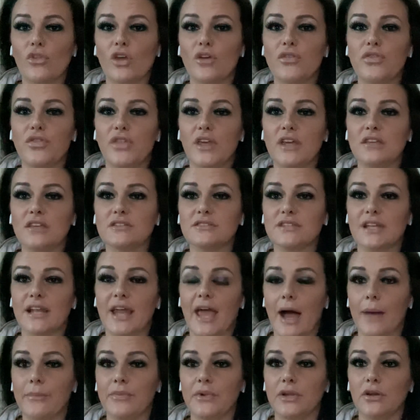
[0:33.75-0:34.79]
things that
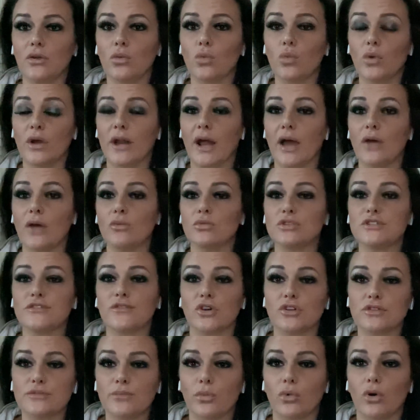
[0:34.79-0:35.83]
happened when I was
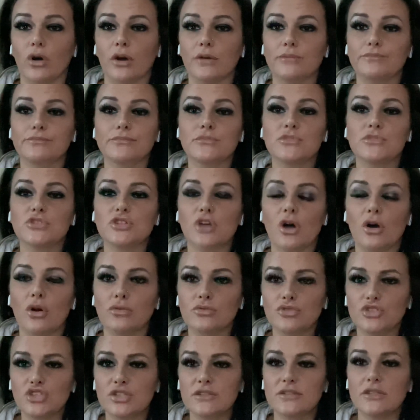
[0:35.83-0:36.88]
first born. So
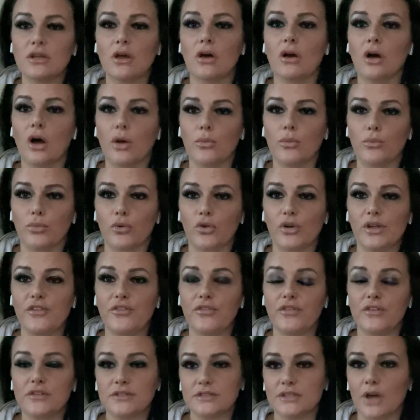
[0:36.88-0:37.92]
just a
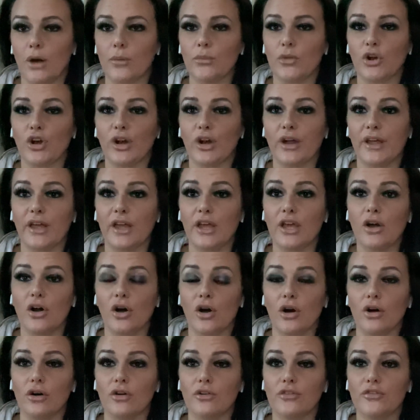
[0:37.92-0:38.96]
brief summary
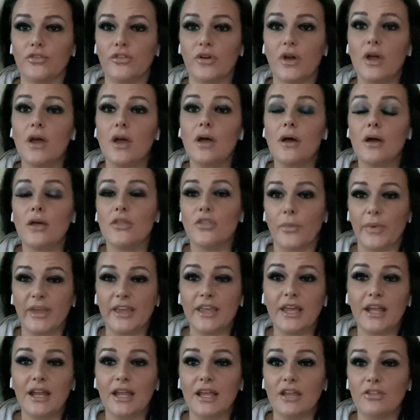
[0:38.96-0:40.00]
of the
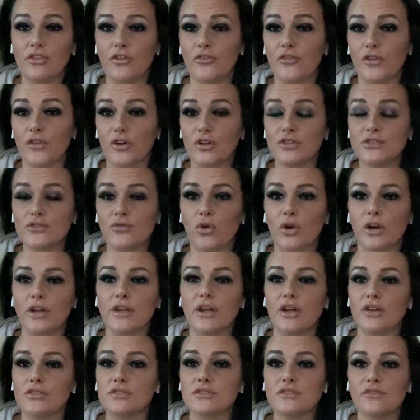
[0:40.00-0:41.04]
beginning, the first 4
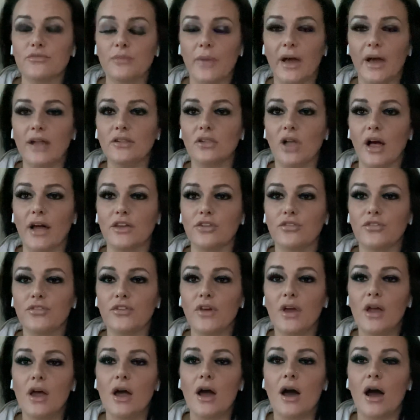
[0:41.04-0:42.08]
years of my life.
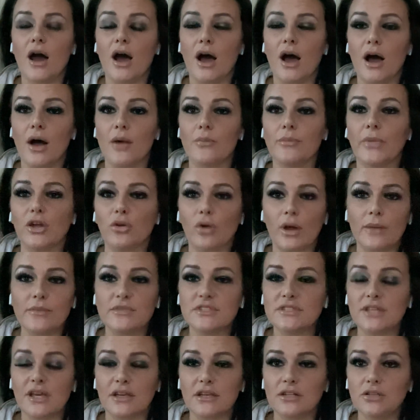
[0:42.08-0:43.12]
My grandma's
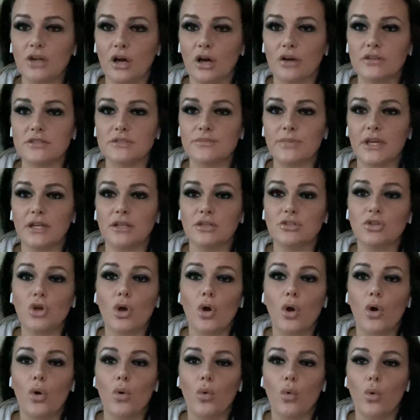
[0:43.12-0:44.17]
second husband
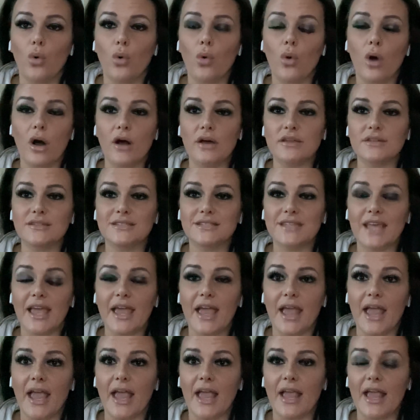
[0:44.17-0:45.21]
was
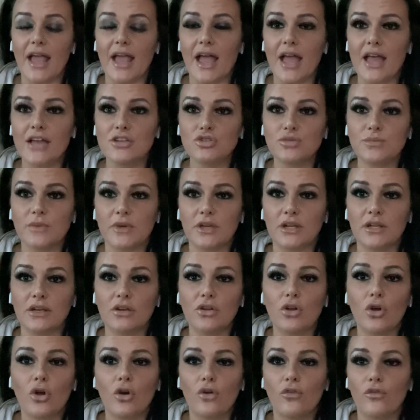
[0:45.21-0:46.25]
a henchman
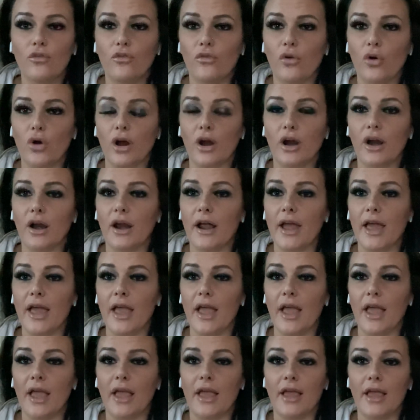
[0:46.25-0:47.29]
for
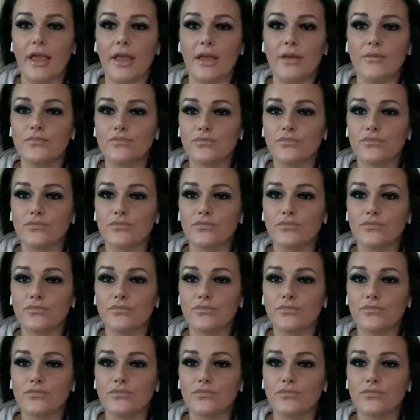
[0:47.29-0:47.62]
a